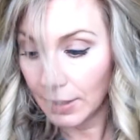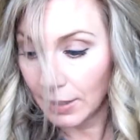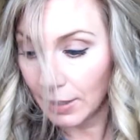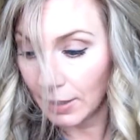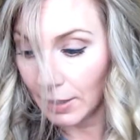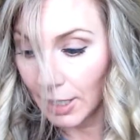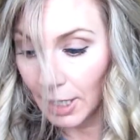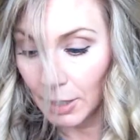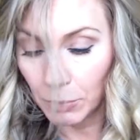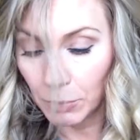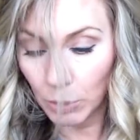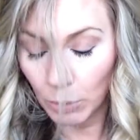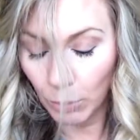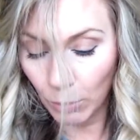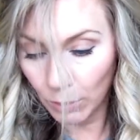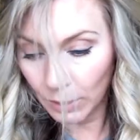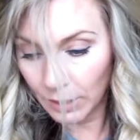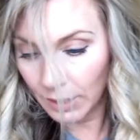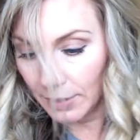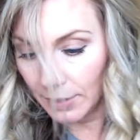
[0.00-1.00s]
and let them
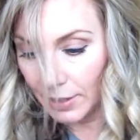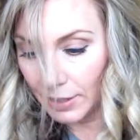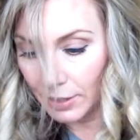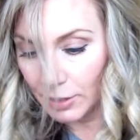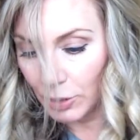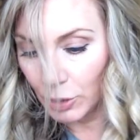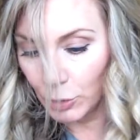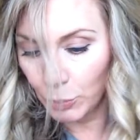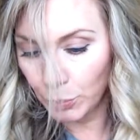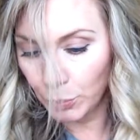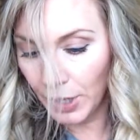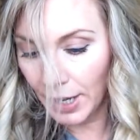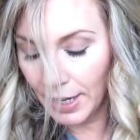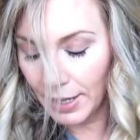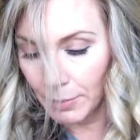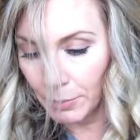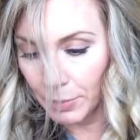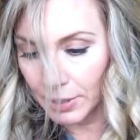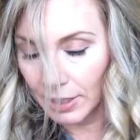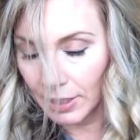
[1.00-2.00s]
cool and then spray
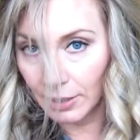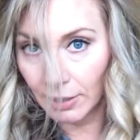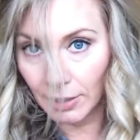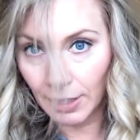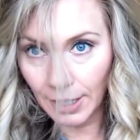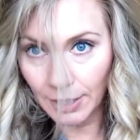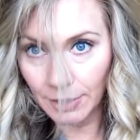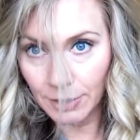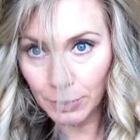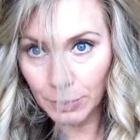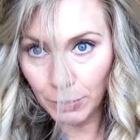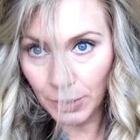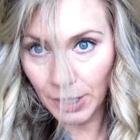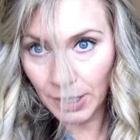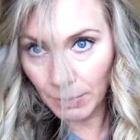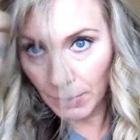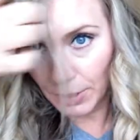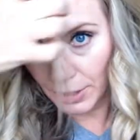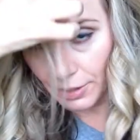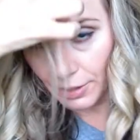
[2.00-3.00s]
them with a little
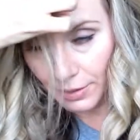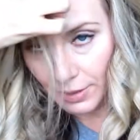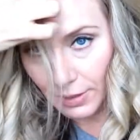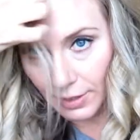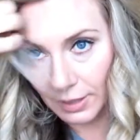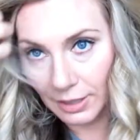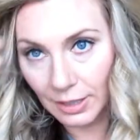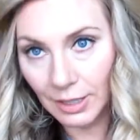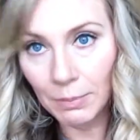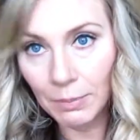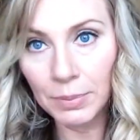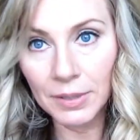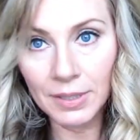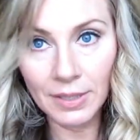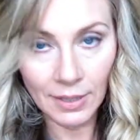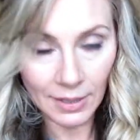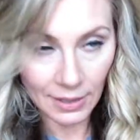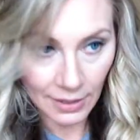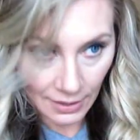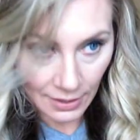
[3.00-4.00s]
hairspray while they're in the clips
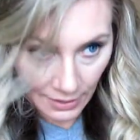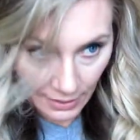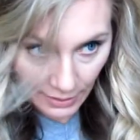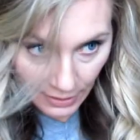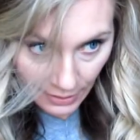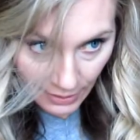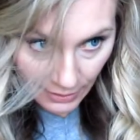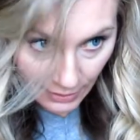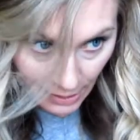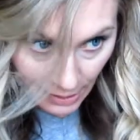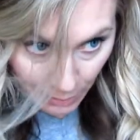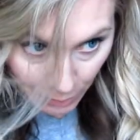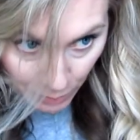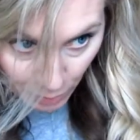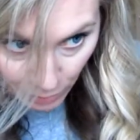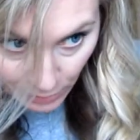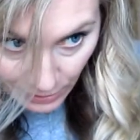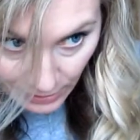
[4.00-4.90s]
and let them cool